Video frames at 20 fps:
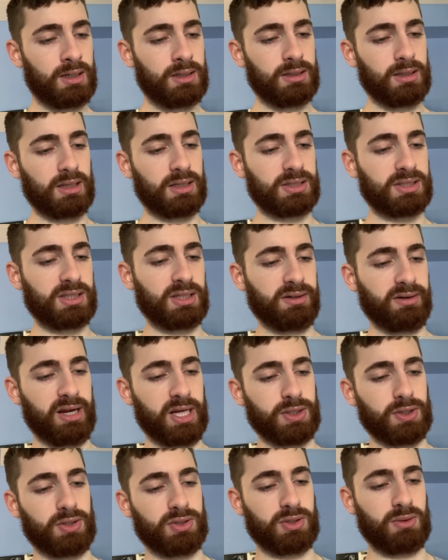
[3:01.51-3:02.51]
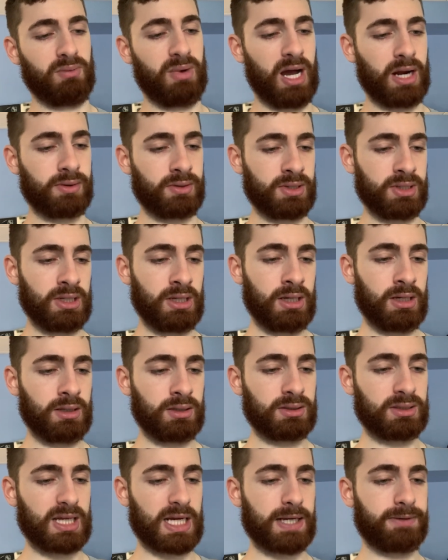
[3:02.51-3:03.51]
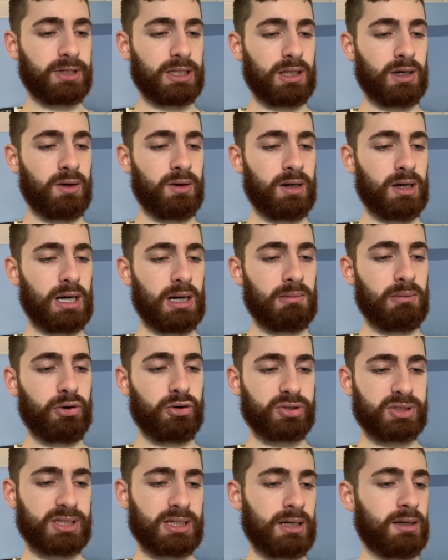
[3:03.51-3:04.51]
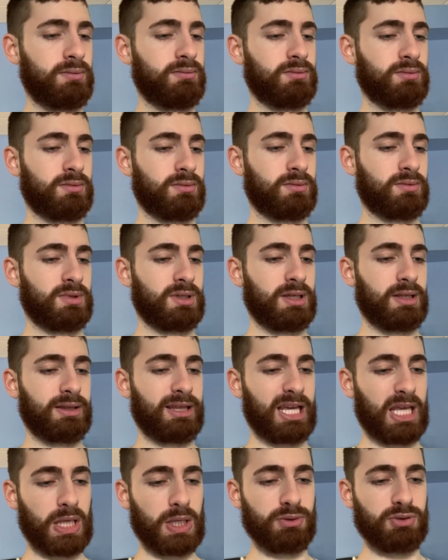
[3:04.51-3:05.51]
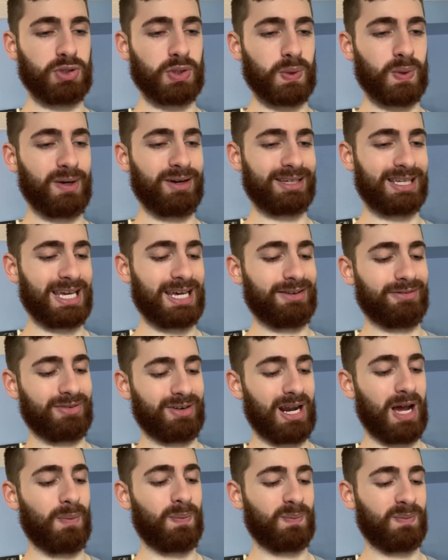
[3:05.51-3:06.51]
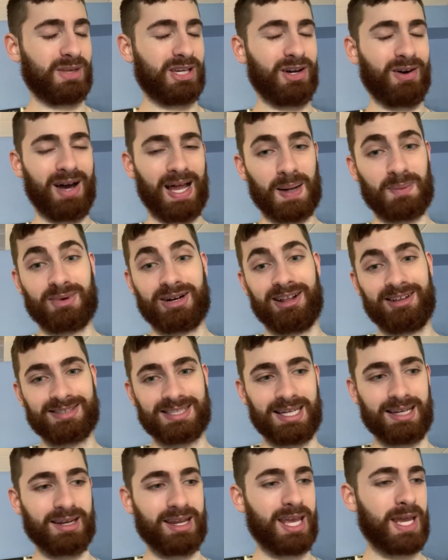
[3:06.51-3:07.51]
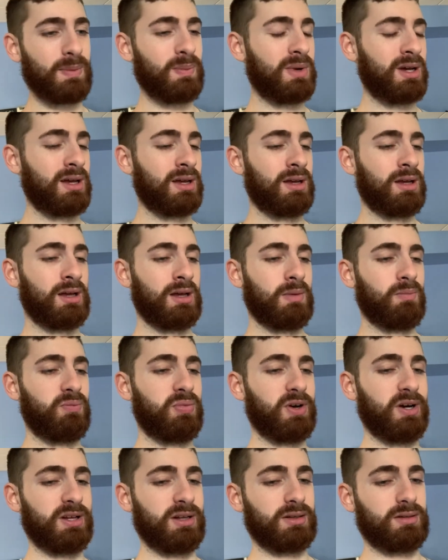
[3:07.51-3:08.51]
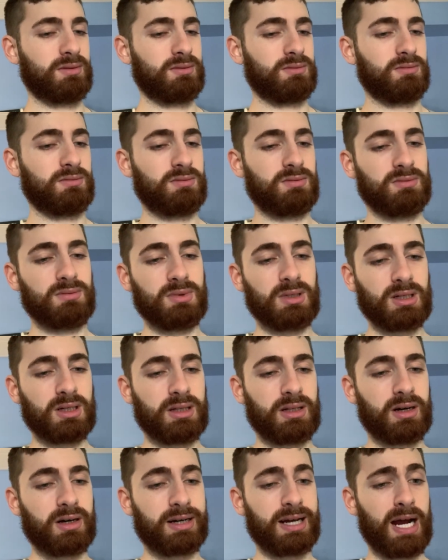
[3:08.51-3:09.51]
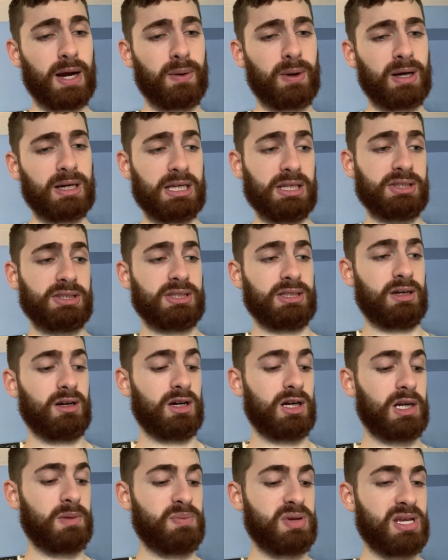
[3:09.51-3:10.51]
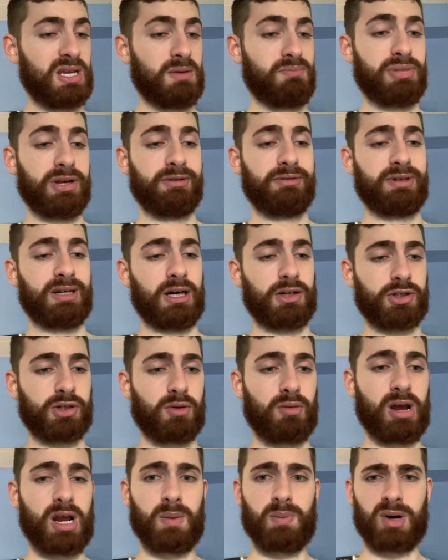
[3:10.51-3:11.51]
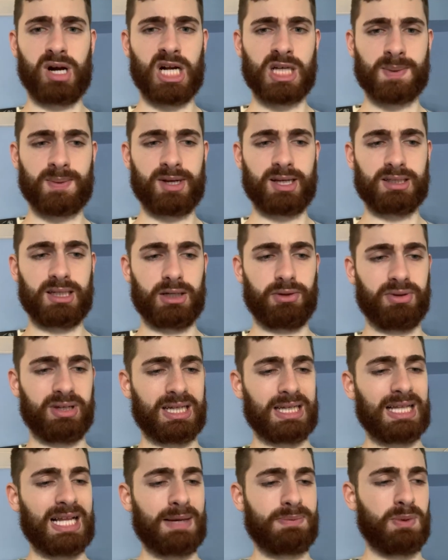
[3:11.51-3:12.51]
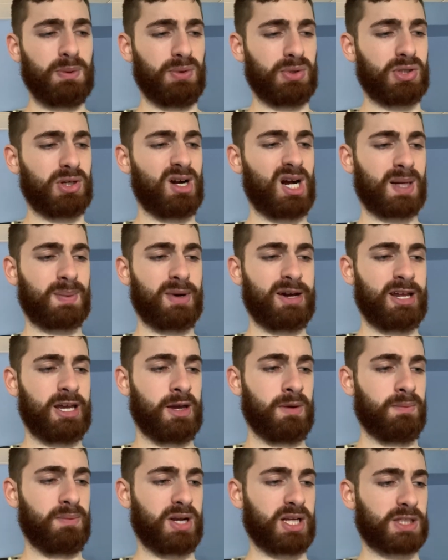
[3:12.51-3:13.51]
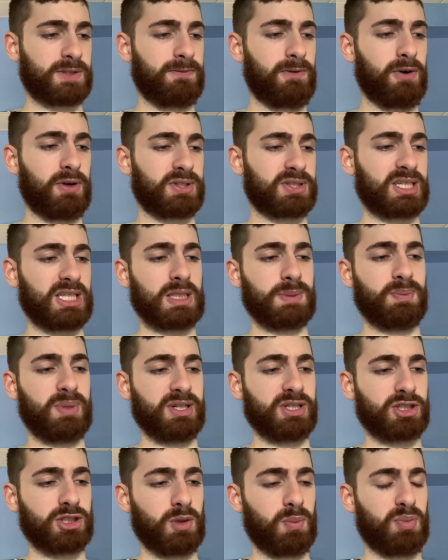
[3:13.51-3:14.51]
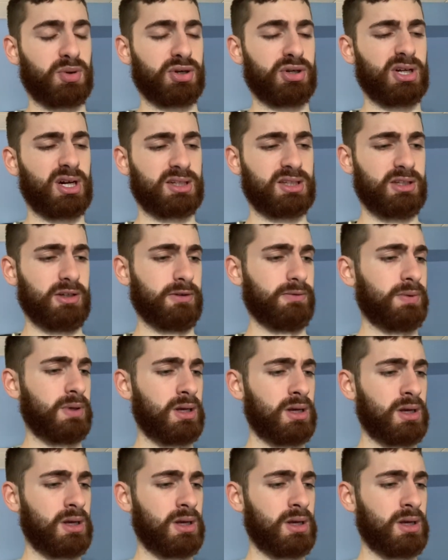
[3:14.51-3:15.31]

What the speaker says: And senior edge rusher Myron, Tagovailoa-Amosa. Thank you, Tua, again, for helping me know how to pronounce that name. But another guy who I consider to be a bit of an underrated prospect. I don't think a lot of people talk about him because Foskey's been so productive.